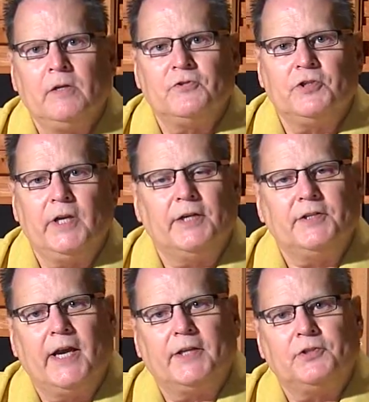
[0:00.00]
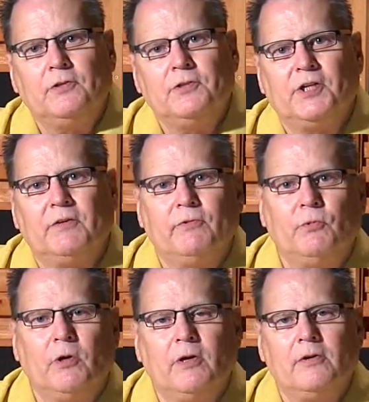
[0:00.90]
She had tattoos
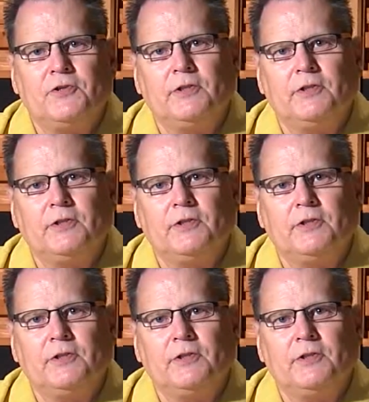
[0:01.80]
everywhere.